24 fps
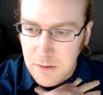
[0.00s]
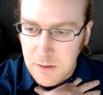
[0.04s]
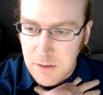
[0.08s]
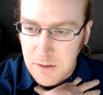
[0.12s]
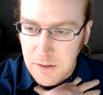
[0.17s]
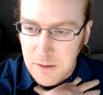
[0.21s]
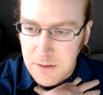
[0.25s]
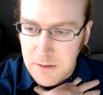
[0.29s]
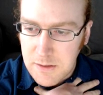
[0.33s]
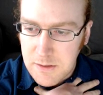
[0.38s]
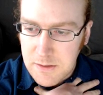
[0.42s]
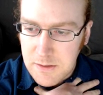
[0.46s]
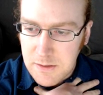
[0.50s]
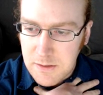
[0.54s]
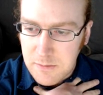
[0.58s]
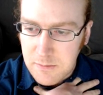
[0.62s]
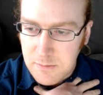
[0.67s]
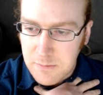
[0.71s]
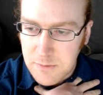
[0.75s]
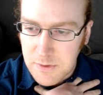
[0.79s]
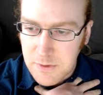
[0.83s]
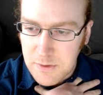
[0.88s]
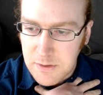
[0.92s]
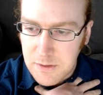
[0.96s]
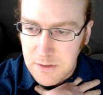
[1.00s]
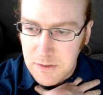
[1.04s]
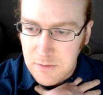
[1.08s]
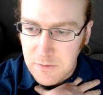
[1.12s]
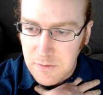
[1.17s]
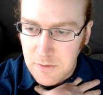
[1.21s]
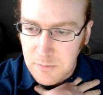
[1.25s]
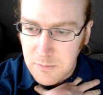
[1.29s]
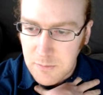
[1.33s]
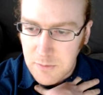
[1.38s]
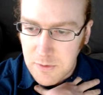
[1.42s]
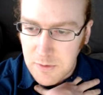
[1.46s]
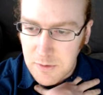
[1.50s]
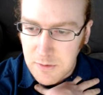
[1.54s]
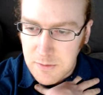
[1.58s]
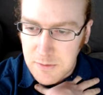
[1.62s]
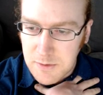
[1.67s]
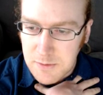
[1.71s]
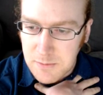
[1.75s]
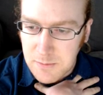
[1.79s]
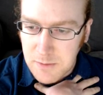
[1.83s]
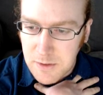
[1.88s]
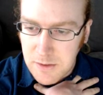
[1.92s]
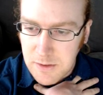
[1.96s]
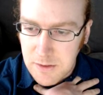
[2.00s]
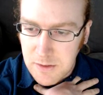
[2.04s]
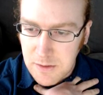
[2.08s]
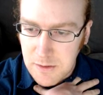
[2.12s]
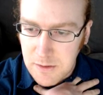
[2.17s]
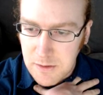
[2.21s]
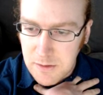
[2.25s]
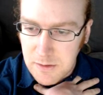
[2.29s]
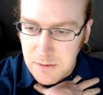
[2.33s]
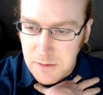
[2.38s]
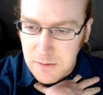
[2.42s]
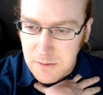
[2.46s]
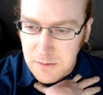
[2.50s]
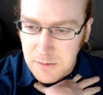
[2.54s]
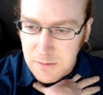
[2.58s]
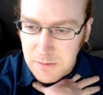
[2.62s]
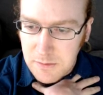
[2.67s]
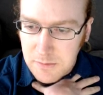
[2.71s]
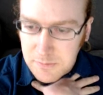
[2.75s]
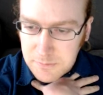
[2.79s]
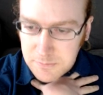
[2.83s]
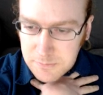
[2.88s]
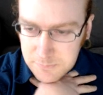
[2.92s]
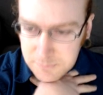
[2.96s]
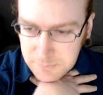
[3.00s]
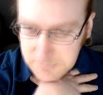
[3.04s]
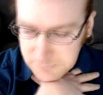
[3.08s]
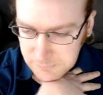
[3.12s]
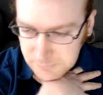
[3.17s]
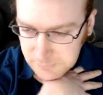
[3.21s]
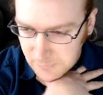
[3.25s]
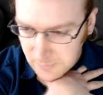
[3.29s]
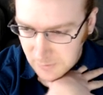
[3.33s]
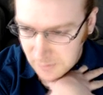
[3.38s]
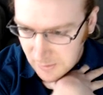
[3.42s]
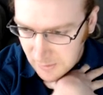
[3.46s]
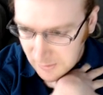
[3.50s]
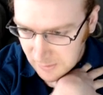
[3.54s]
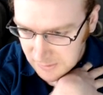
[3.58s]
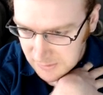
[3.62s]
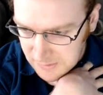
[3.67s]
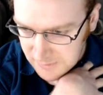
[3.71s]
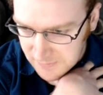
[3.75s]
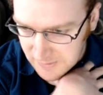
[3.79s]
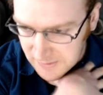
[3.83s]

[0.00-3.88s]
I don't believe I'm going to respond to that. Because if I